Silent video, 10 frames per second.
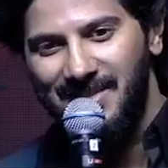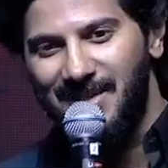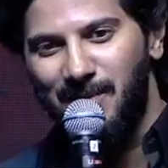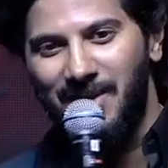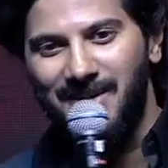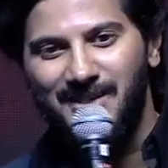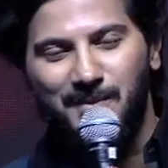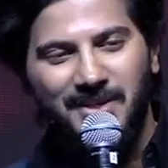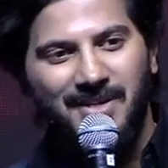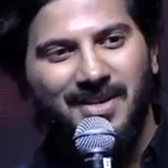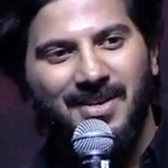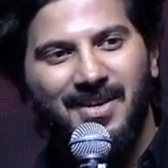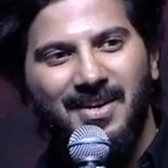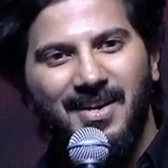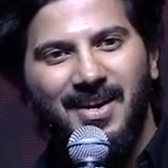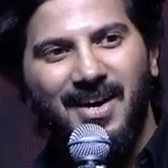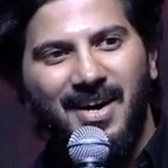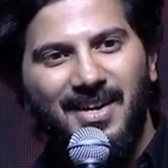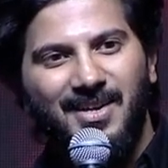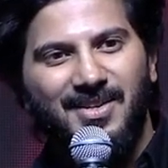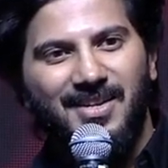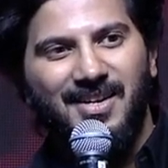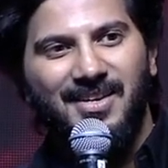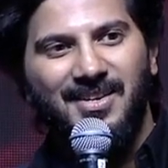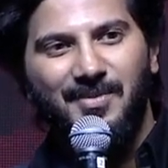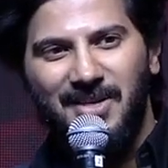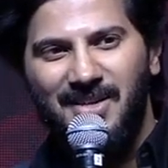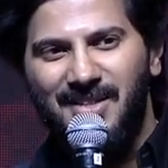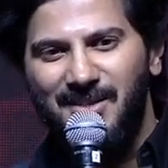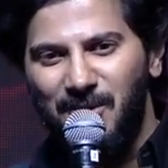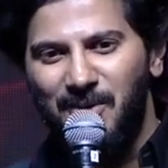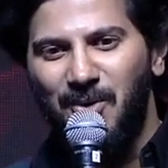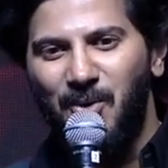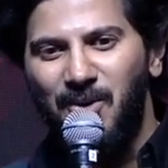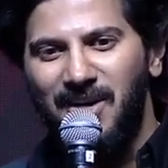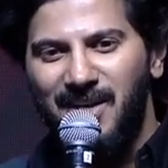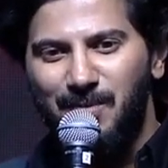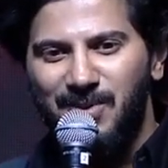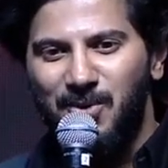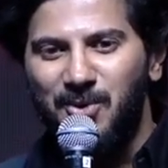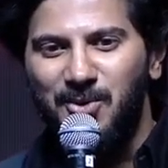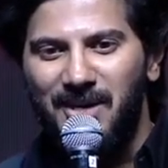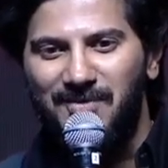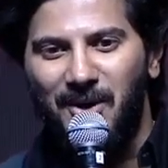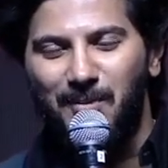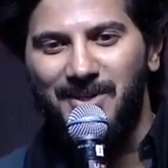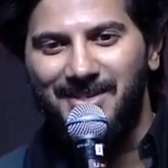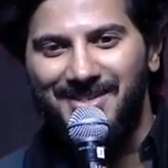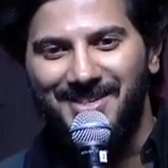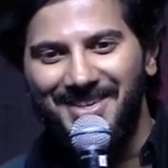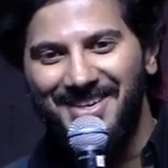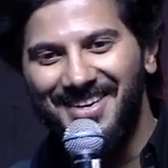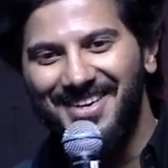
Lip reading: Sita Mahalakshmi. I think your own name is going to have competition.